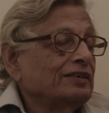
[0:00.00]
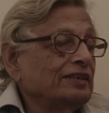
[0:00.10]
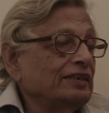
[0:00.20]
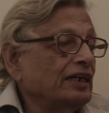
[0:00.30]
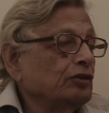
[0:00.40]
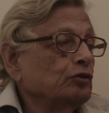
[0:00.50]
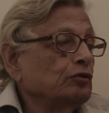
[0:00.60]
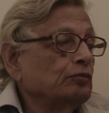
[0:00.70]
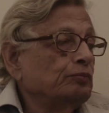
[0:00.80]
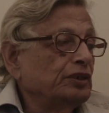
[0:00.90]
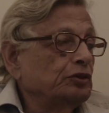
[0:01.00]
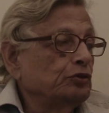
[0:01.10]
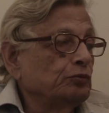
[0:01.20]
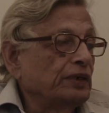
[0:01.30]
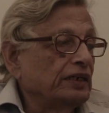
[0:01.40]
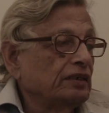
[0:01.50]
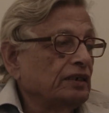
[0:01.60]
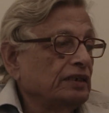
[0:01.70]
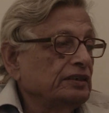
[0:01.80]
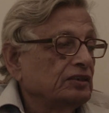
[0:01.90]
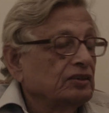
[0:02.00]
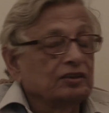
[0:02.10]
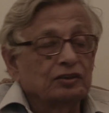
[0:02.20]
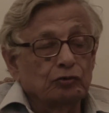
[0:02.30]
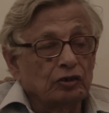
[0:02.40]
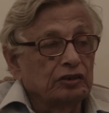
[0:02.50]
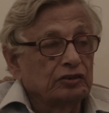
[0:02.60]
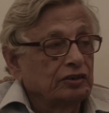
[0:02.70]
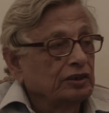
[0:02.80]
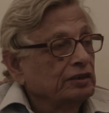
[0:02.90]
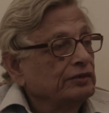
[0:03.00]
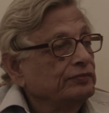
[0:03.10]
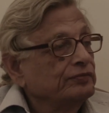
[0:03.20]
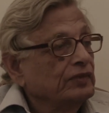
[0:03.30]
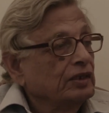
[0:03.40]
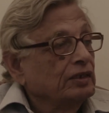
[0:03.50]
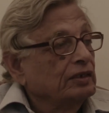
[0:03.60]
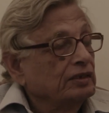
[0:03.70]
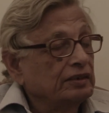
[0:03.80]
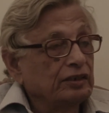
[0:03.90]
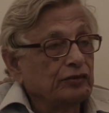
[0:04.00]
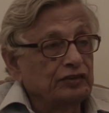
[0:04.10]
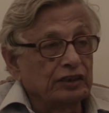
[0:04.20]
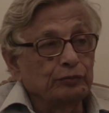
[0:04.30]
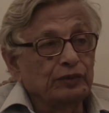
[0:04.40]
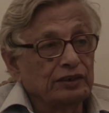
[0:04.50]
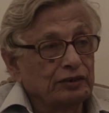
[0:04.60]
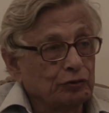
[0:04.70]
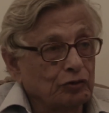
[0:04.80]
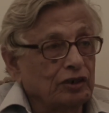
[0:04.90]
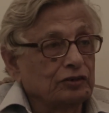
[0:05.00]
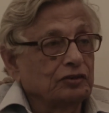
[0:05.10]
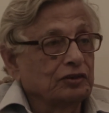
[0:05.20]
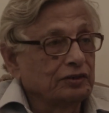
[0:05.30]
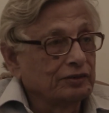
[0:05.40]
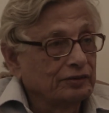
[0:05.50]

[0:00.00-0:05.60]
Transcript: The narrow bridge to paradise is Zoroastrian. The day of judgment is Zoroastrian.